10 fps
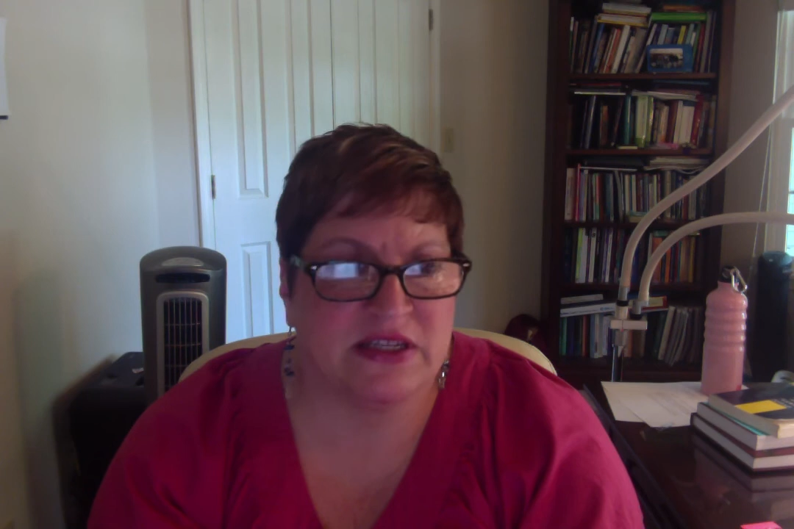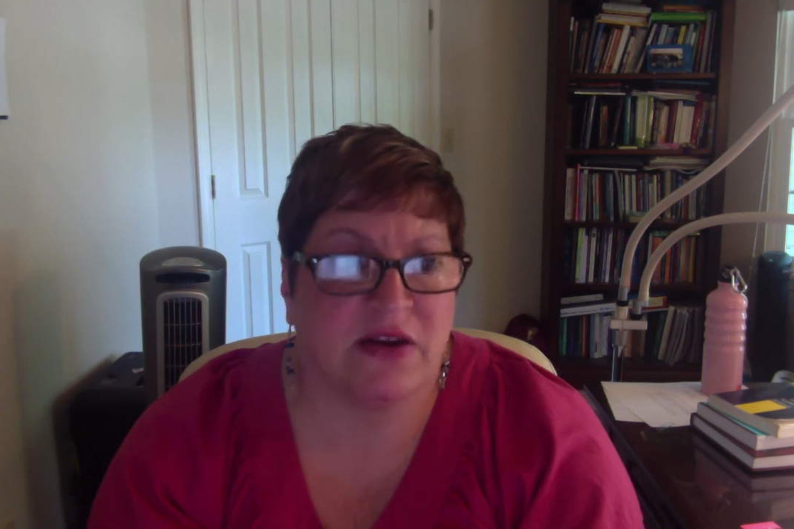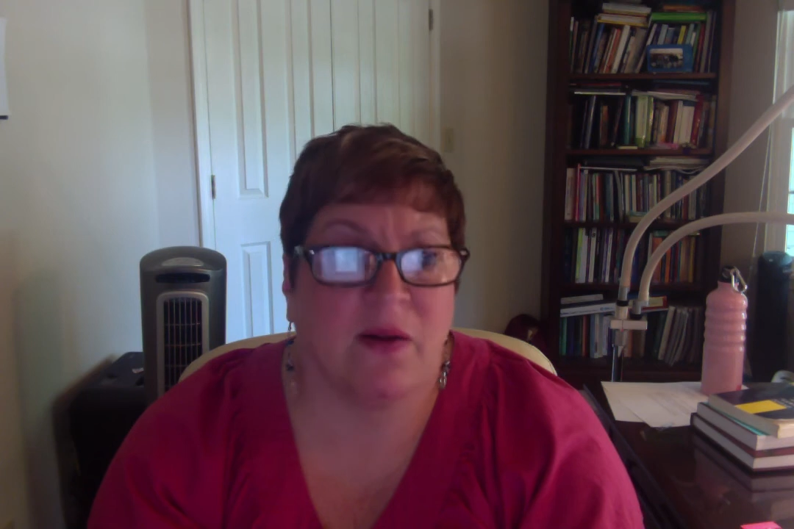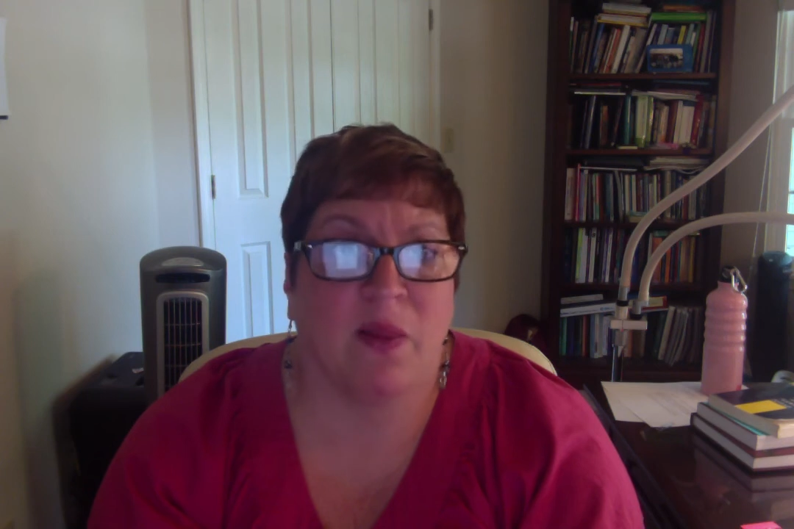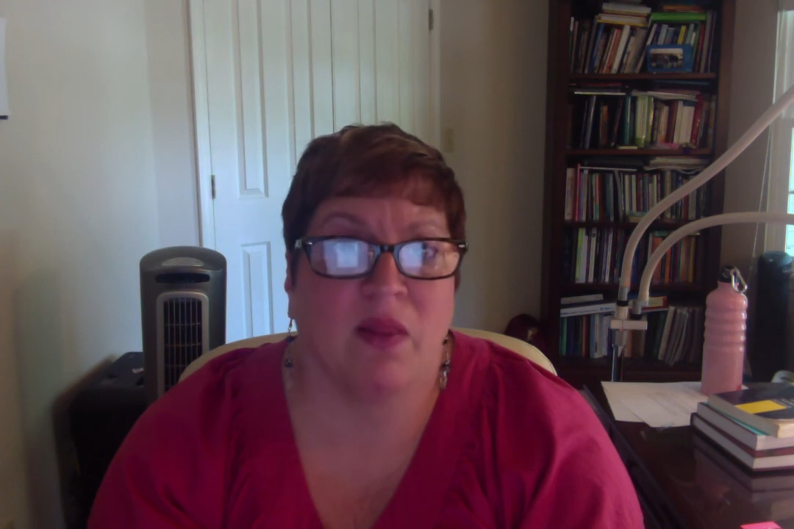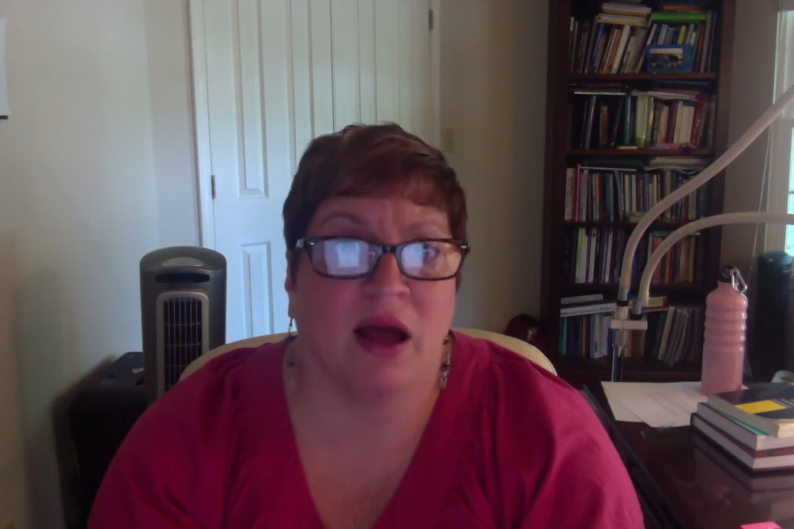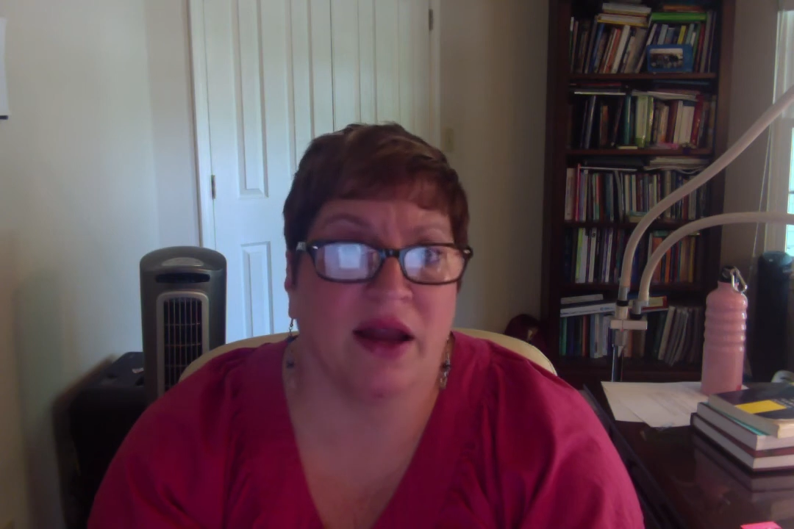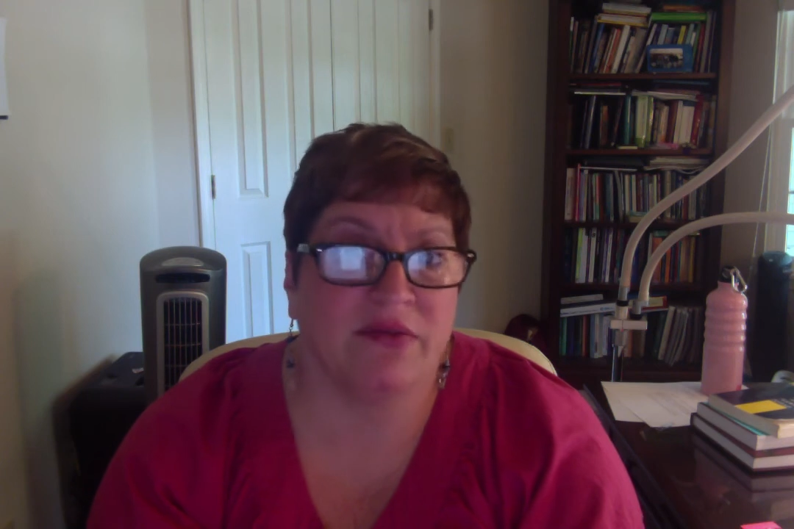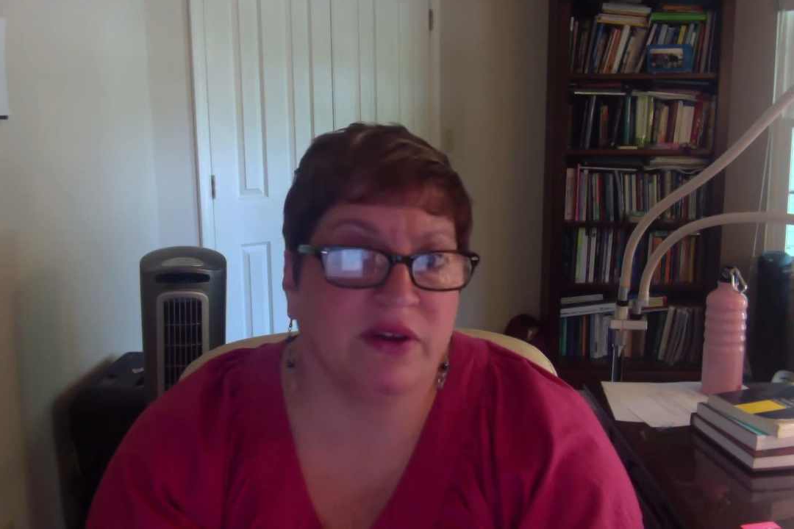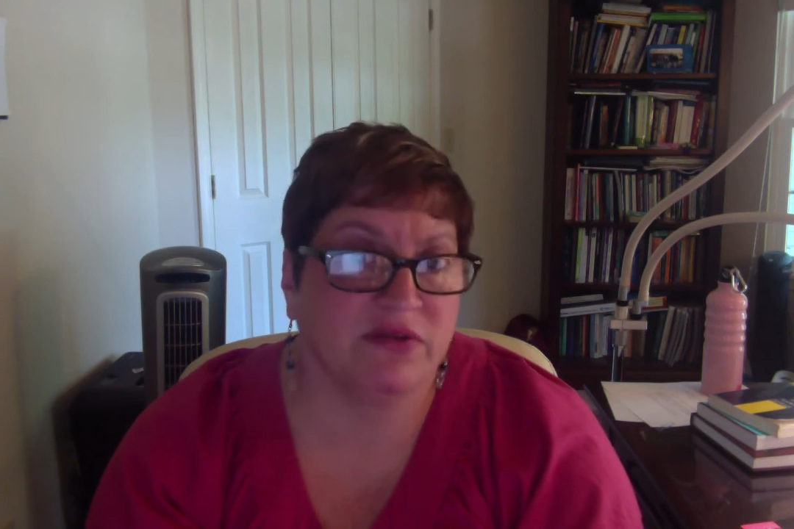there are a lot
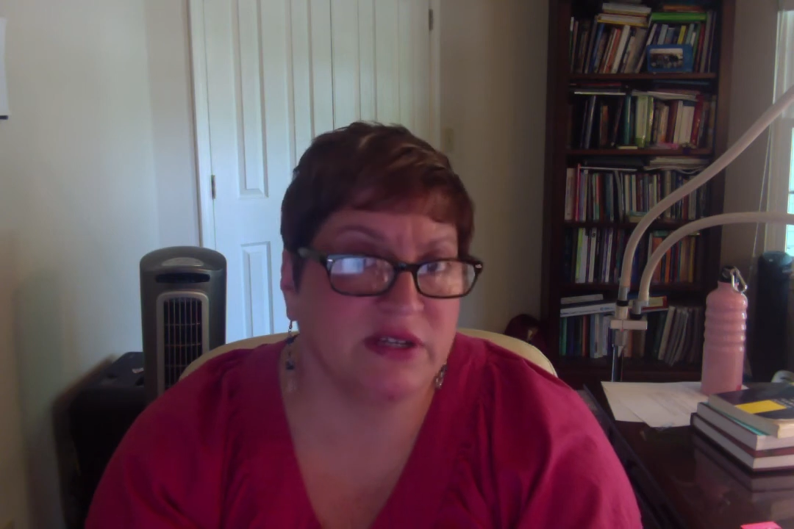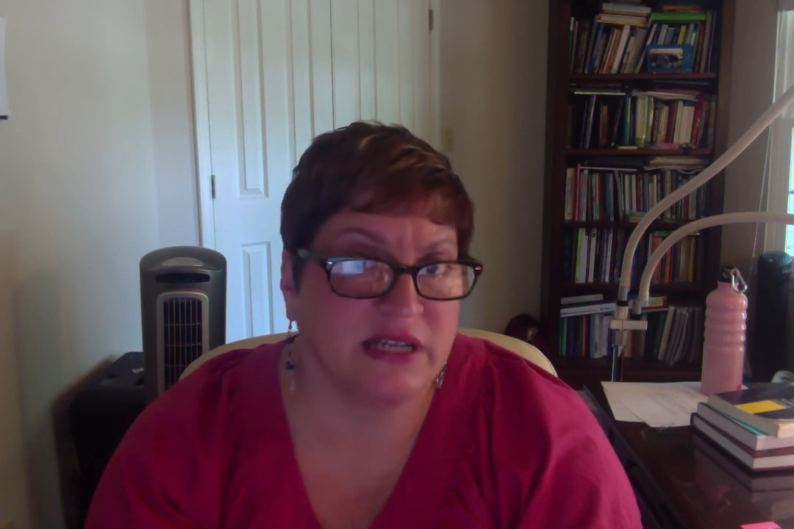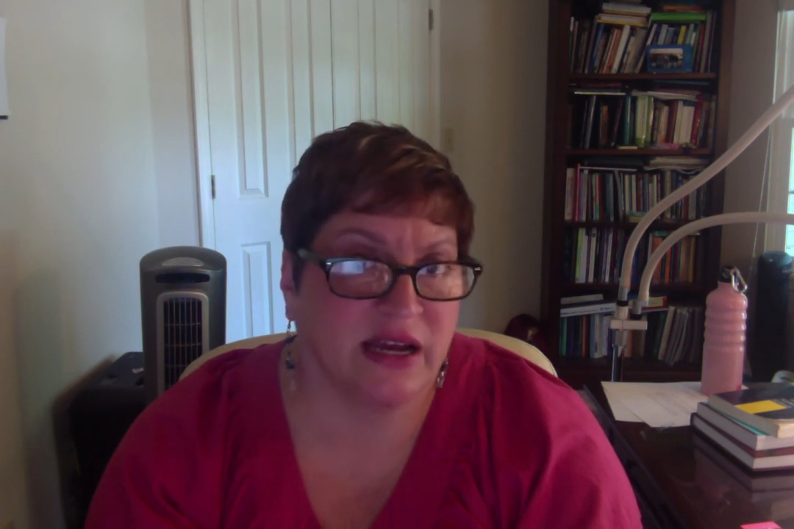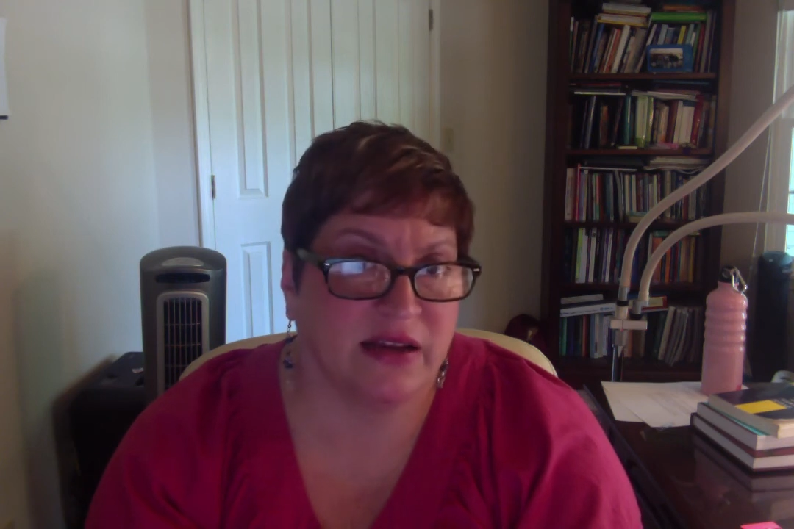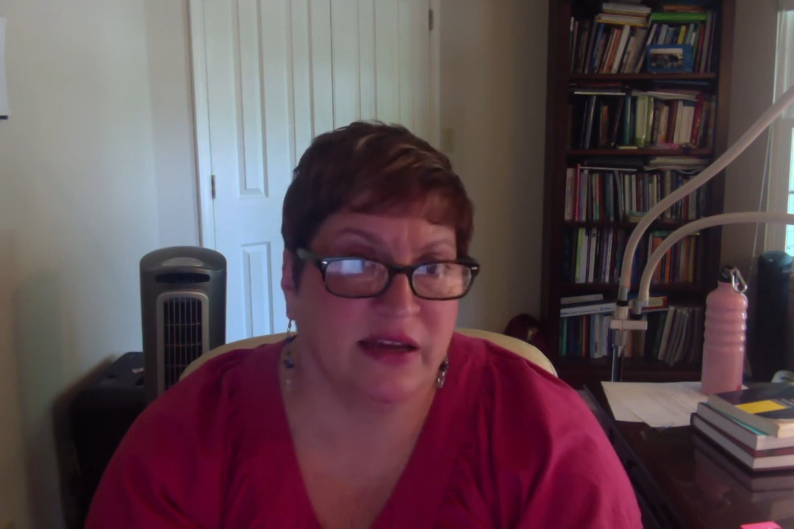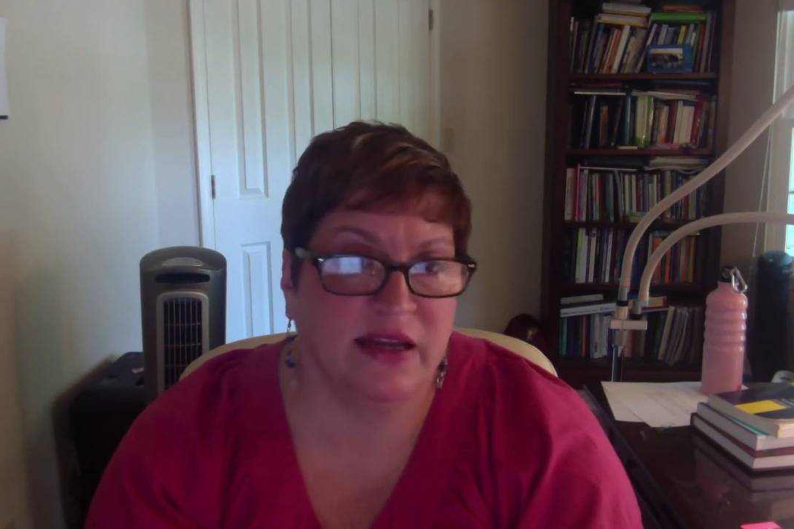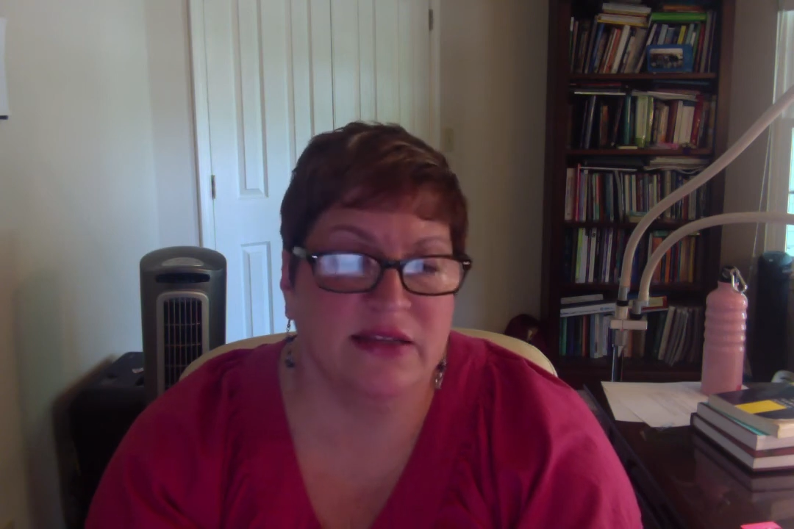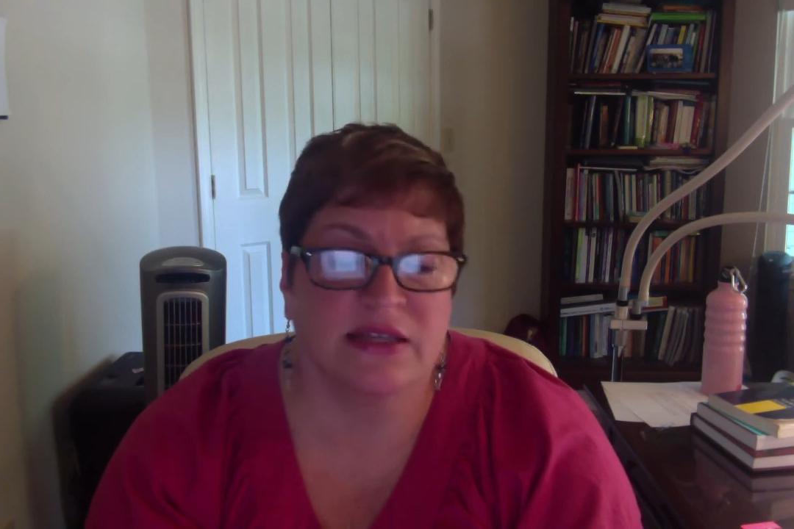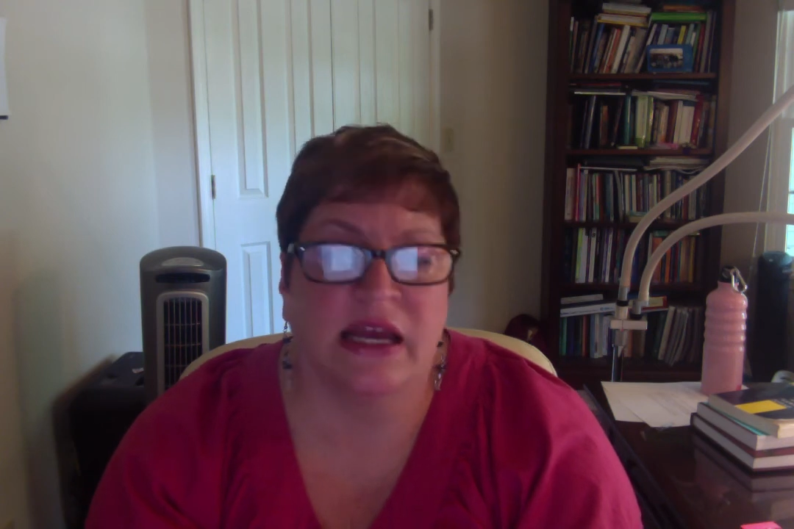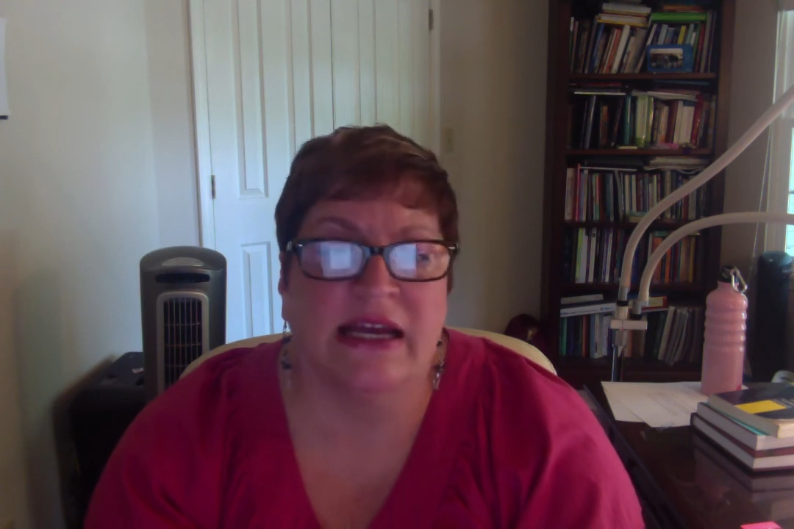of different techniques